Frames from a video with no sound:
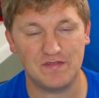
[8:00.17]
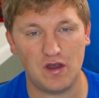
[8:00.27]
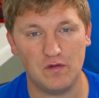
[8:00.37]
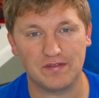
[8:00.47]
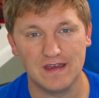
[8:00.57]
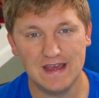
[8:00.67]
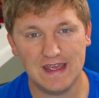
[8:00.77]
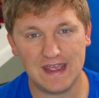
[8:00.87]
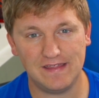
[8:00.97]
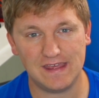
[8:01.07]
Leave those
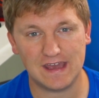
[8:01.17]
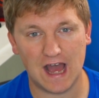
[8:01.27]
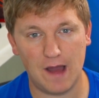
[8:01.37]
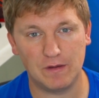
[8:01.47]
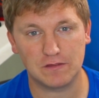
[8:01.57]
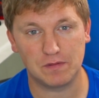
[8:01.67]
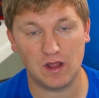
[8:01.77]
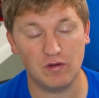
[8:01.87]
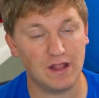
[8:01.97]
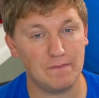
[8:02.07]
in the comments
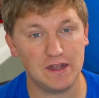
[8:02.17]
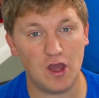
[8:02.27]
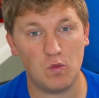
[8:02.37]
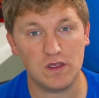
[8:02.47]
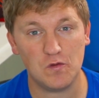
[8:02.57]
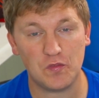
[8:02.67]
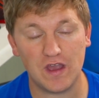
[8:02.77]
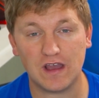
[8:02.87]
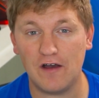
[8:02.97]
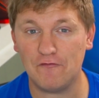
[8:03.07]
below and let me know what you
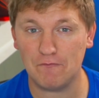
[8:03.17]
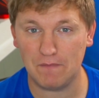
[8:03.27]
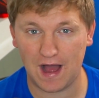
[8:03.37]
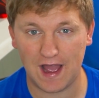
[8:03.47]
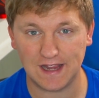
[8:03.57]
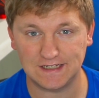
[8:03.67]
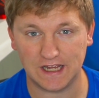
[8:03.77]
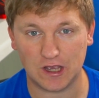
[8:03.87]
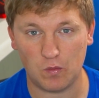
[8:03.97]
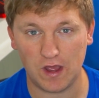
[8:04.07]
think of my
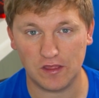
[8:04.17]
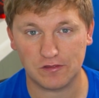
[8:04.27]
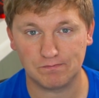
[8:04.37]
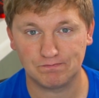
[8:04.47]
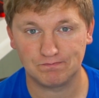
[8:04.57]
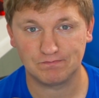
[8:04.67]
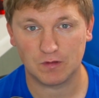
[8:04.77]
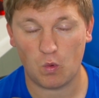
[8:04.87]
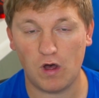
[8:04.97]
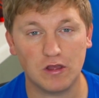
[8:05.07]
takeaways.
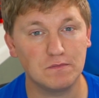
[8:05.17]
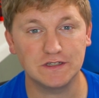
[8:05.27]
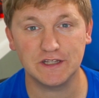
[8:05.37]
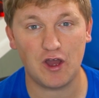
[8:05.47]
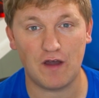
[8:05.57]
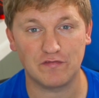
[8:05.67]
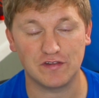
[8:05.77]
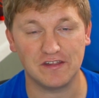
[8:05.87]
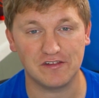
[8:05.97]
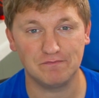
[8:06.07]
Welcome to the
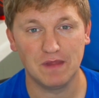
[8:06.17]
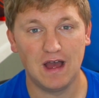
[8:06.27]
offseason.